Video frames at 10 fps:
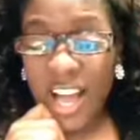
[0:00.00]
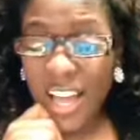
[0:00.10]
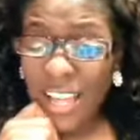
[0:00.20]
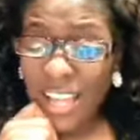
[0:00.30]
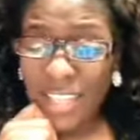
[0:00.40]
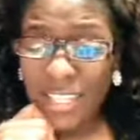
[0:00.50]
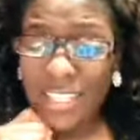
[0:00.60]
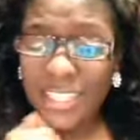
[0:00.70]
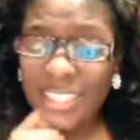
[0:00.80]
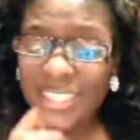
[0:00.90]

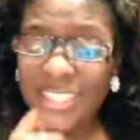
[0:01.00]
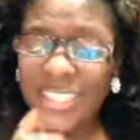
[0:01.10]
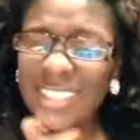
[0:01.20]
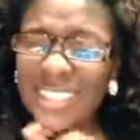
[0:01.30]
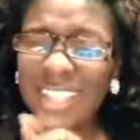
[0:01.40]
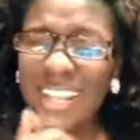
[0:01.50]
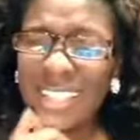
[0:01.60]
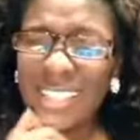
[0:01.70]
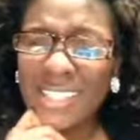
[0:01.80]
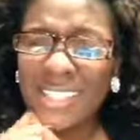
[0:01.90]
I
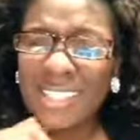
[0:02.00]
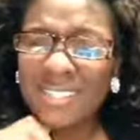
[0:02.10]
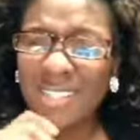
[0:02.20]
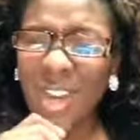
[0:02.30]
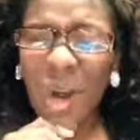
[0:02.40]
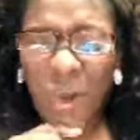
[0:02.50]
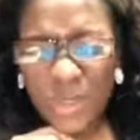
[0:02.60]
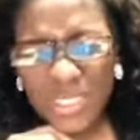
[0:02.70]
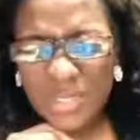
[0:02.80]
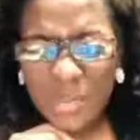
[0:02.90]
kind of
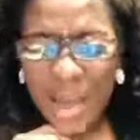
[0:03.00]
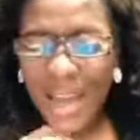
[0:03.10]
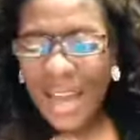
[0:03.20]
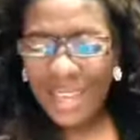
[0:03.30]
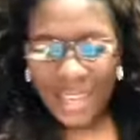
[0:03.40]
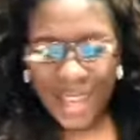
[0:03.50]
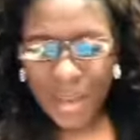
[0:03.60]
coast by.